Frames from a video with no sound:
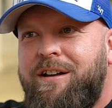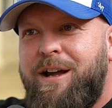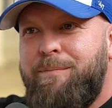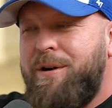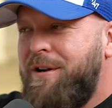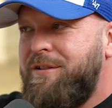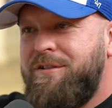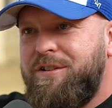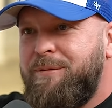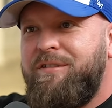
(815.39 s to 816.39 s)
That person
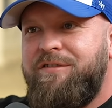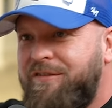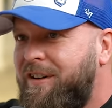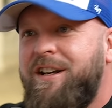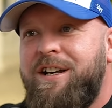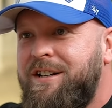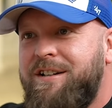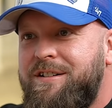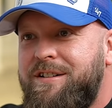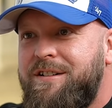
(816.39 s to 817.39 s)
should have been
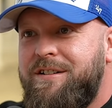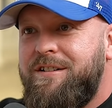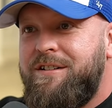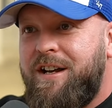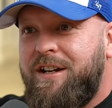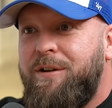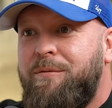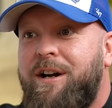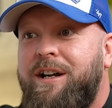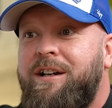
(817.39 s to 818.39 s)
fucking taken
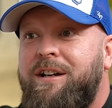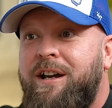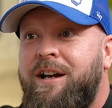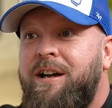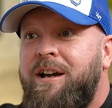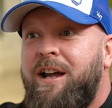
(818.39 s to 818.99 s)
away, yeah?